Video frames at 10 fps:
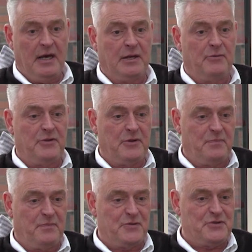And I want the
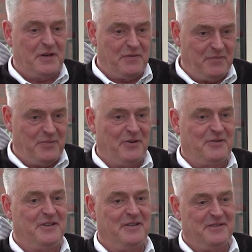Conservative
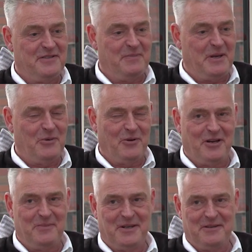Party to be more
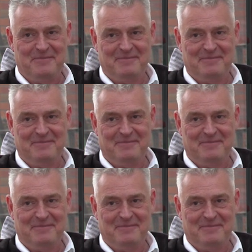like me.